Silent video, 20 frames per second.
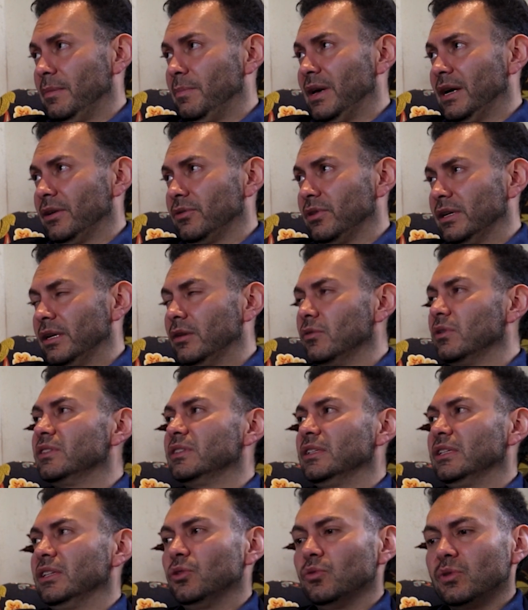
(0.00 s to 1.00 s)
a bank right now.
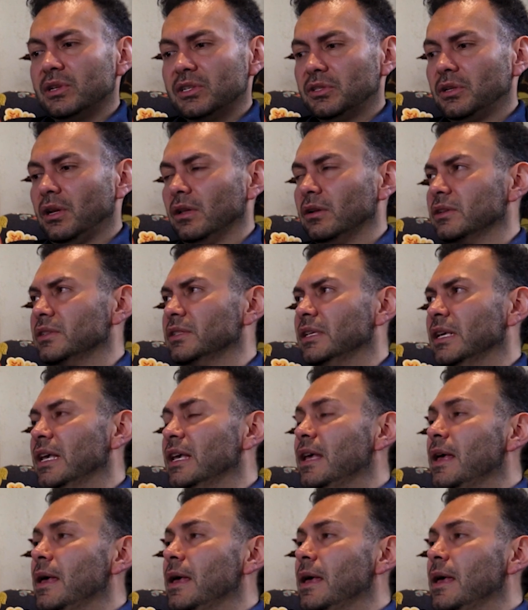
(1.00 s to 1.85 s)
It's in US dollars.